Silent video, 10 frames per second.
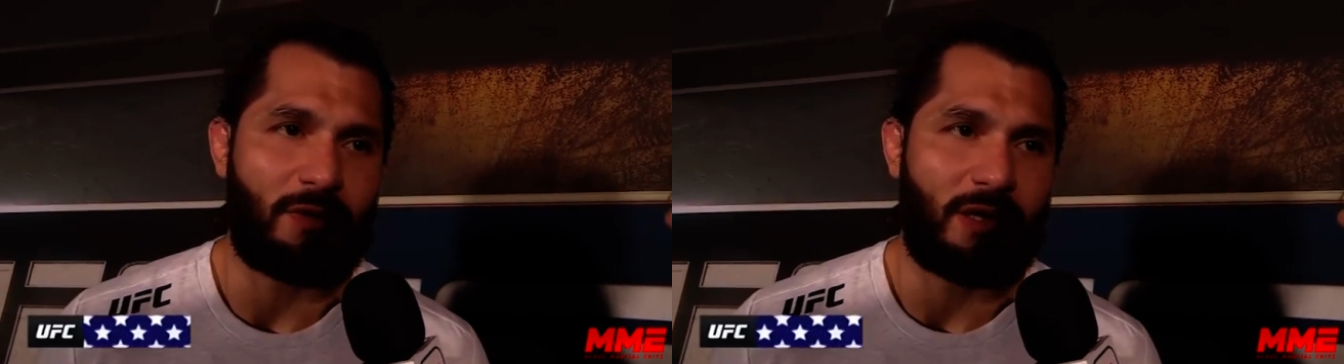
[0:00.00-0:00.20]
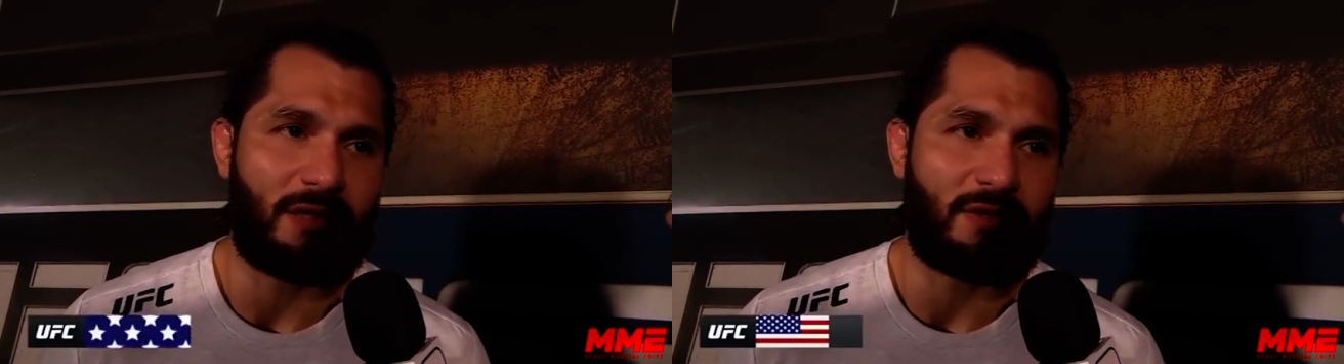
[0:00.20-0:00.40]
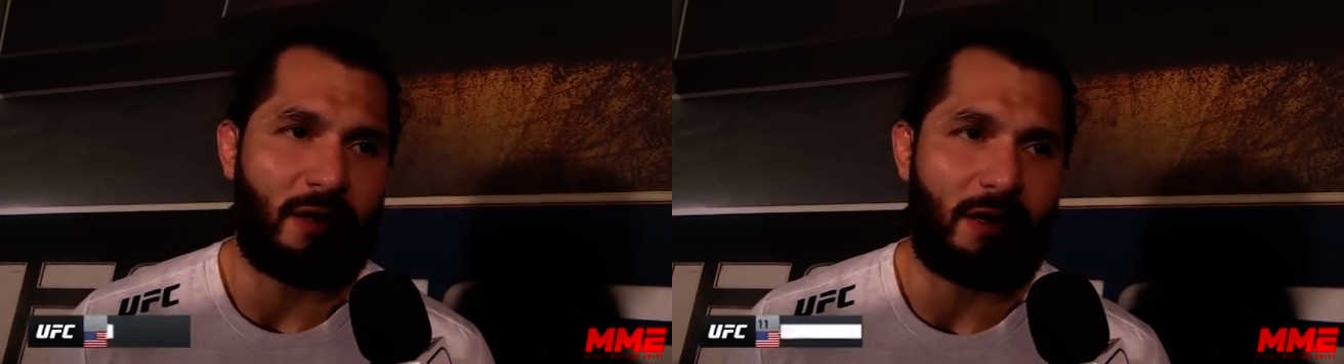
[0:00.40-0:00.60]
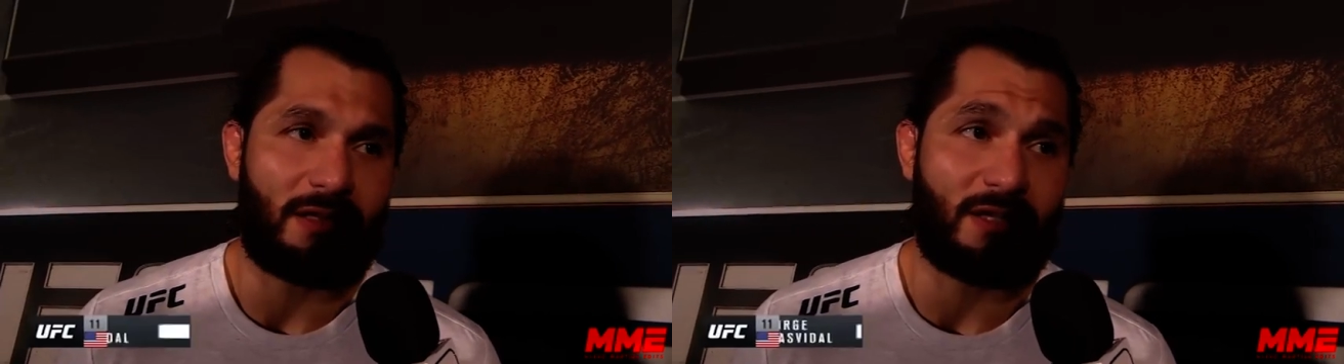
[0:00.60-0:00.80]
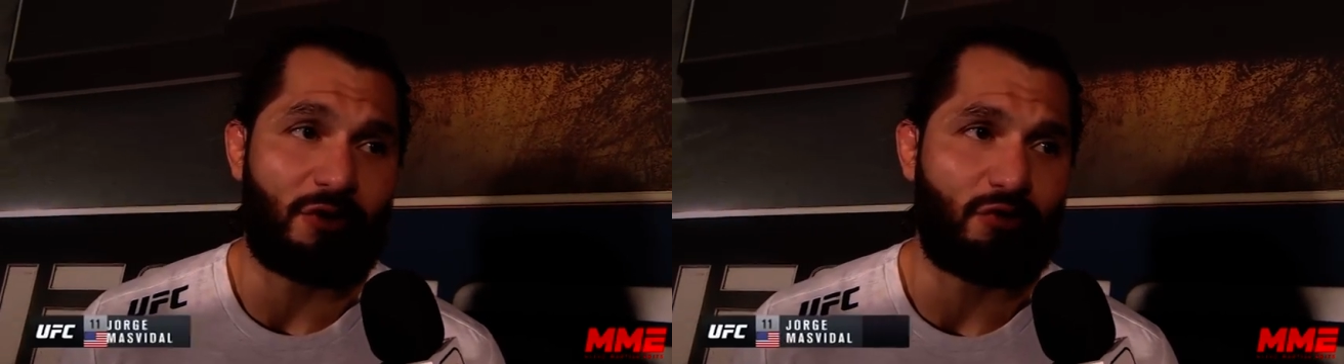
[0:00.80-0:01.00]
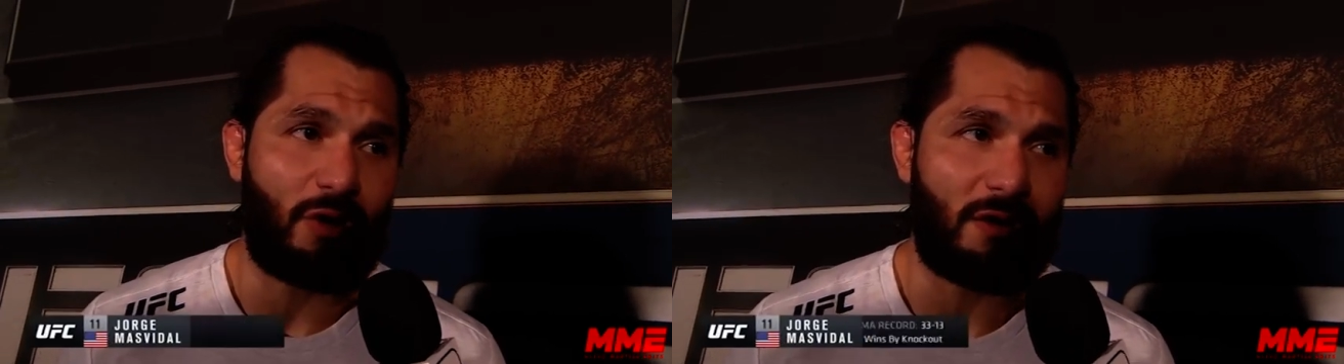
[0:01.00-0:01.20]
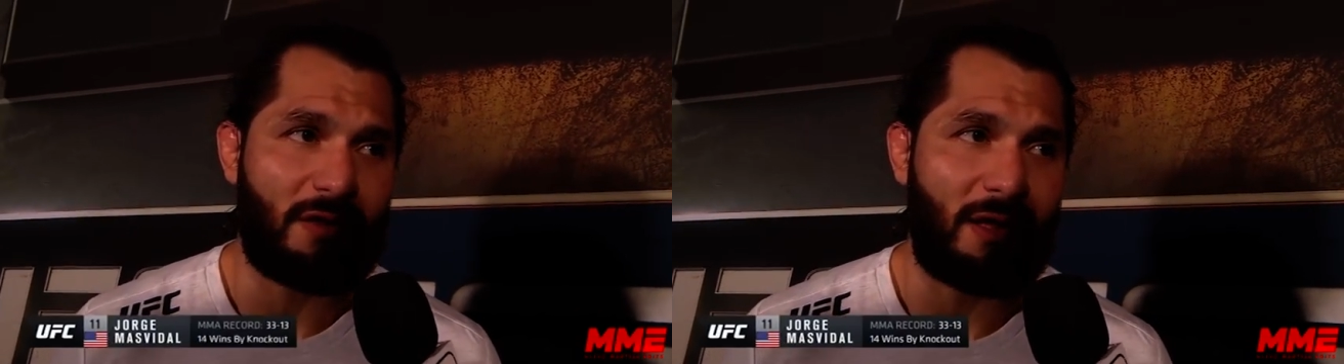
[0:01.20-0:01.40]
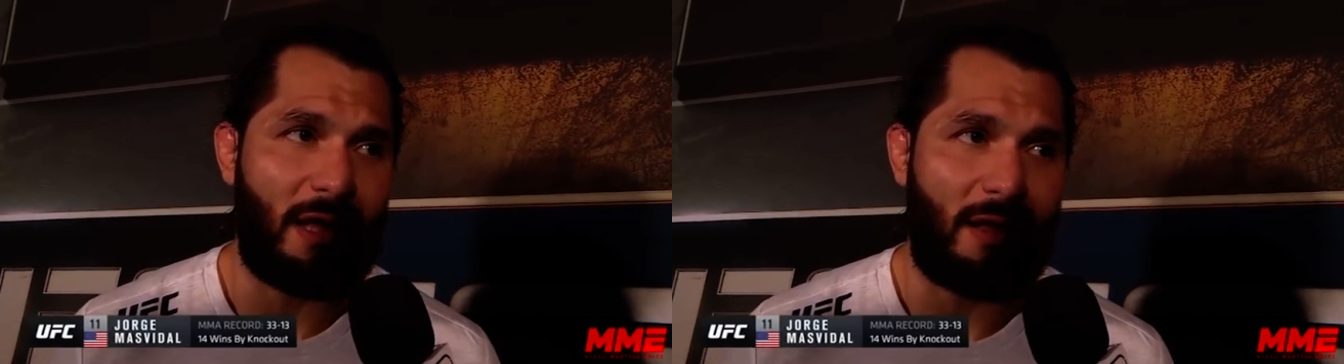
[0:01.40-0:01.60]
While doing an interview
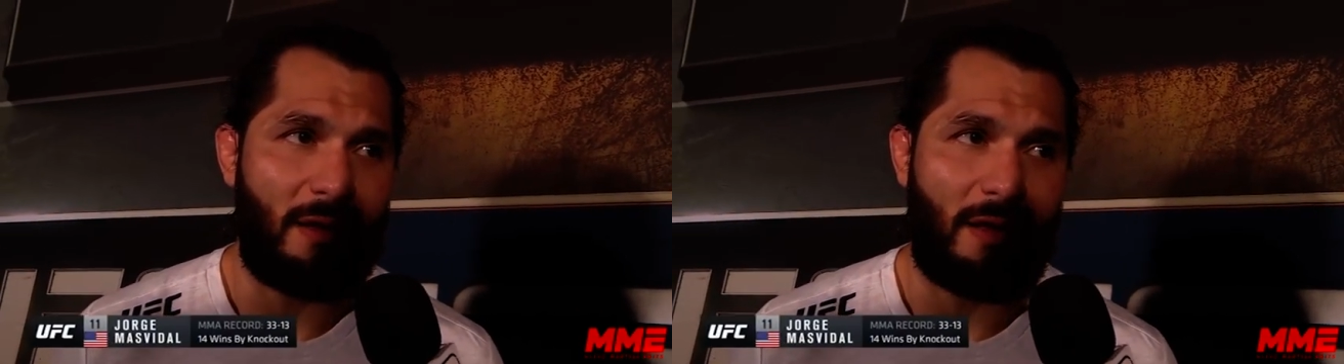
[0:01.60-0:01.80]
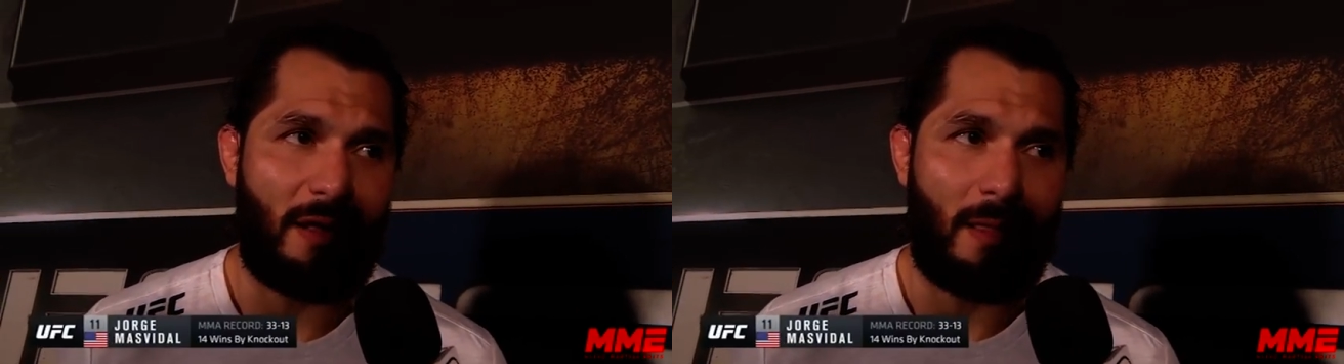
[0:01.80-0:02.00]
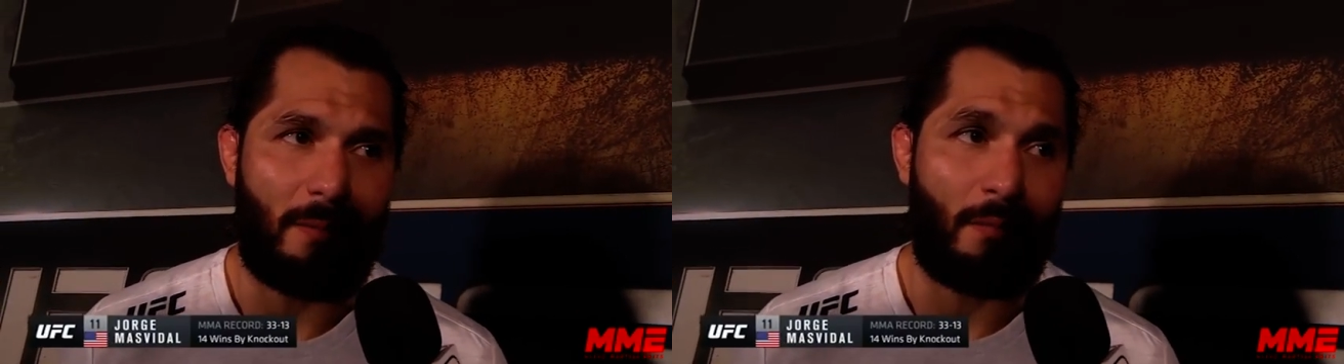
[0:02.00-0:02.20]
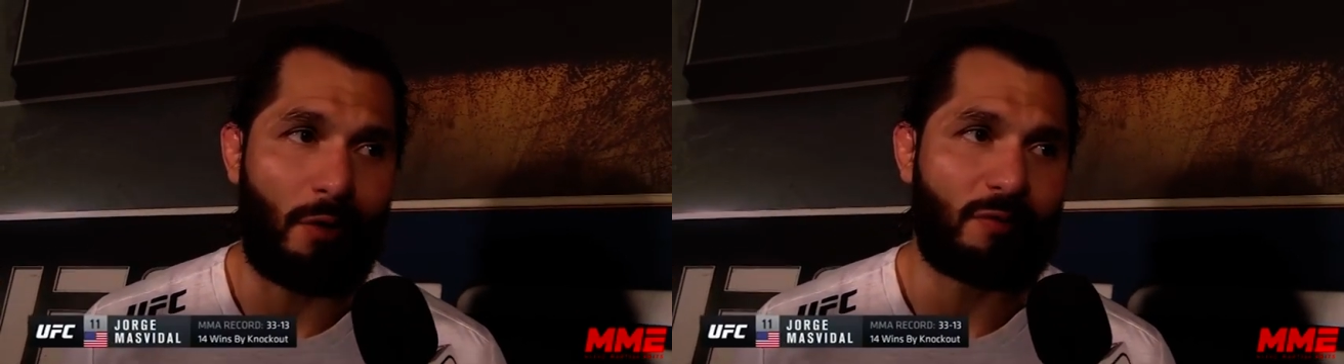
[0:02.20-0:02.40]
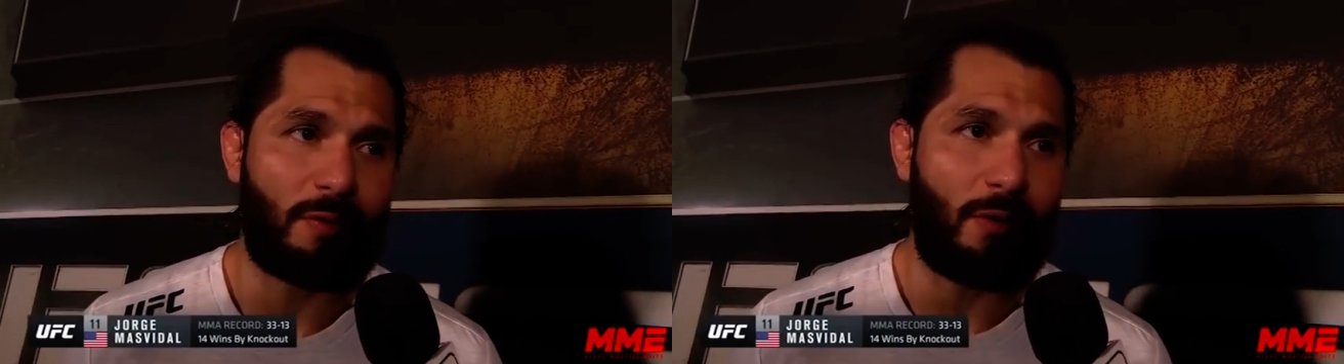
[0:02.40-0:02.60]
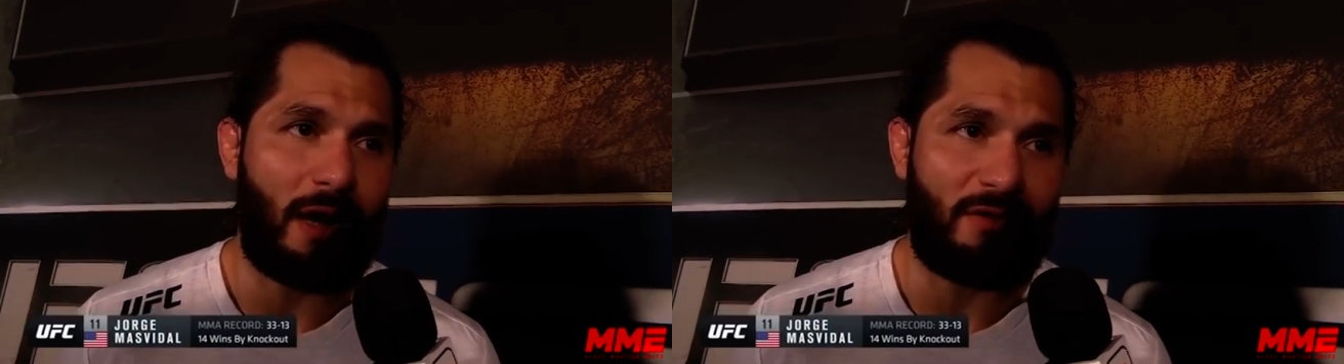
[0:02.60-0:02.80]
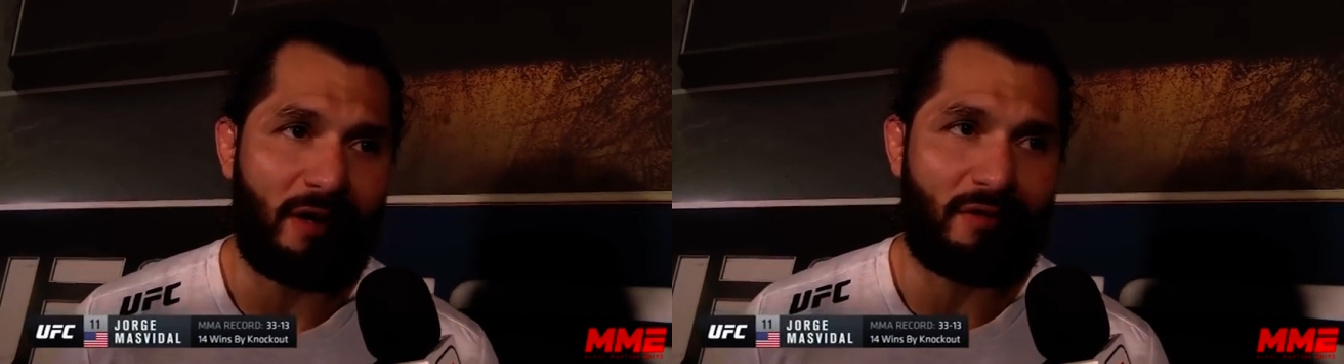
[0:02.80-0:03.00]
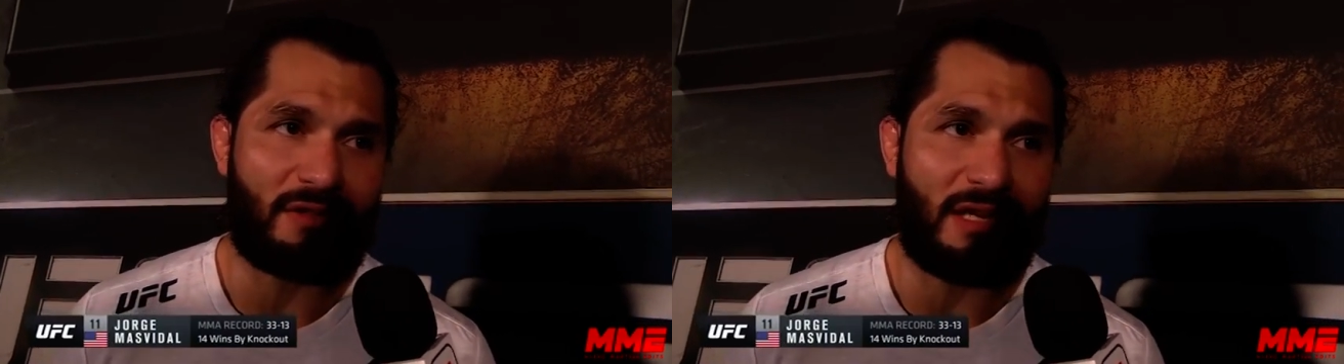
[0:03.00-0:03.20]
backstage, Leon
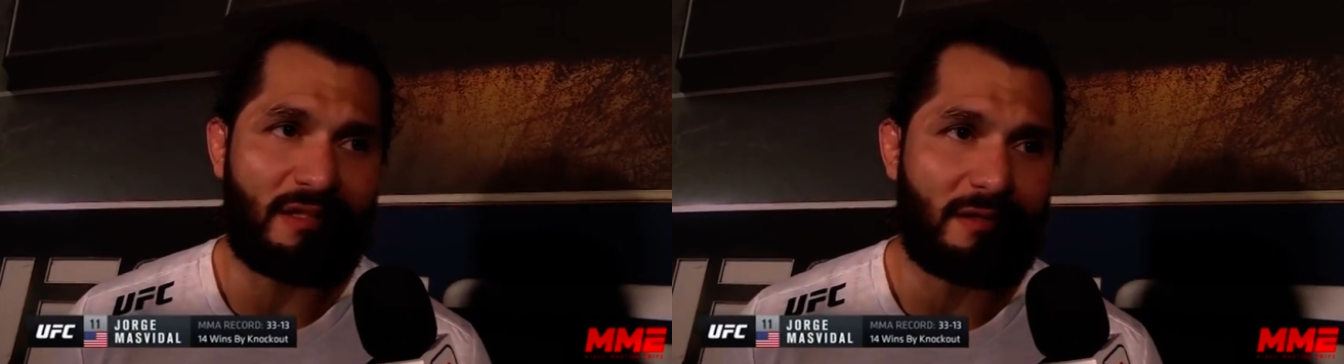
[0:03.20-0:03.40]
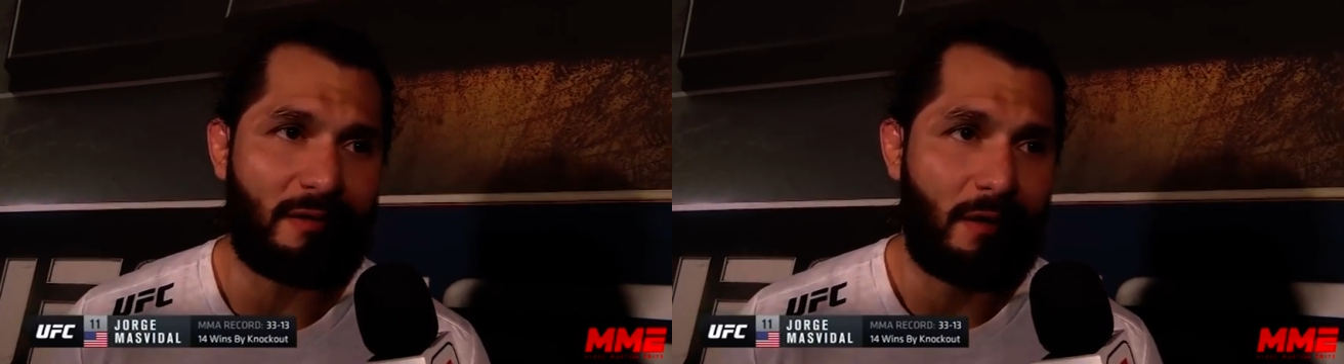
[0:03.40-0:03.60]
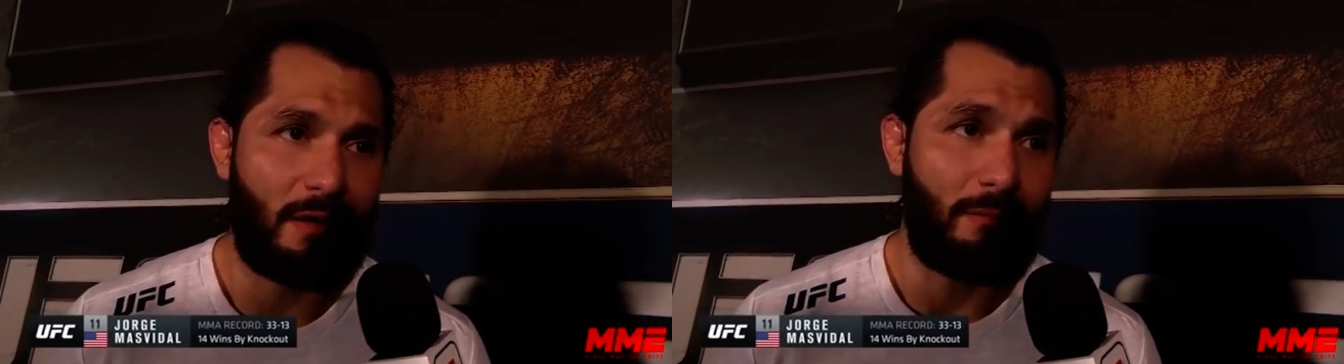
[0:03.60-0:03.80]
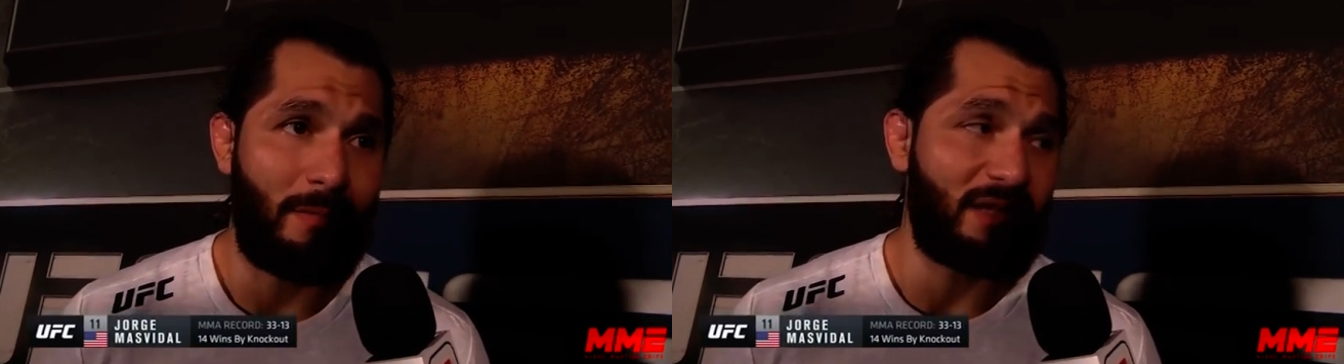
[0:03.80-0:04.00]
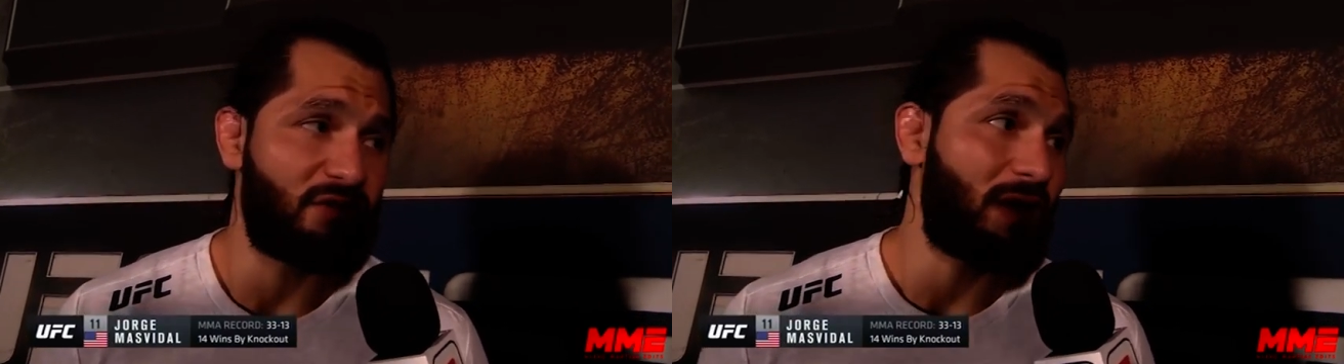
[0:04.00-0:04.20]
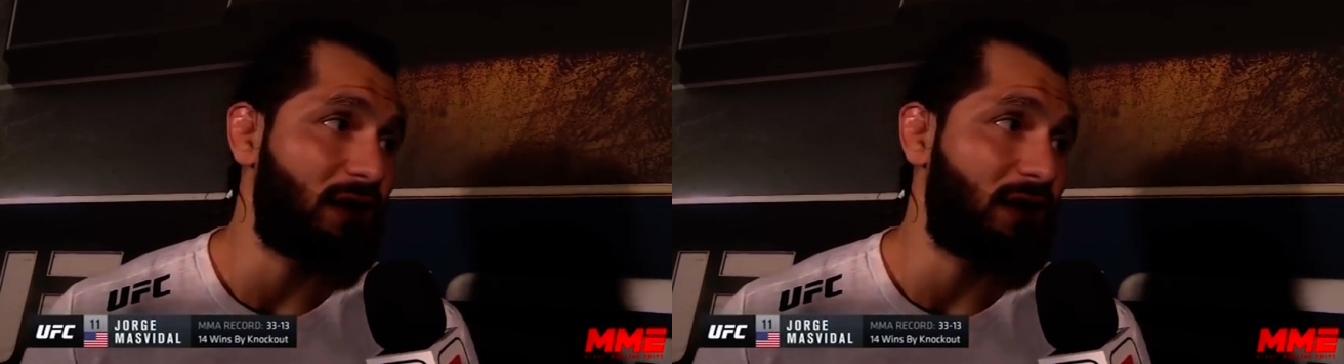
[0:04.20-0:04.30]
Edwards walked by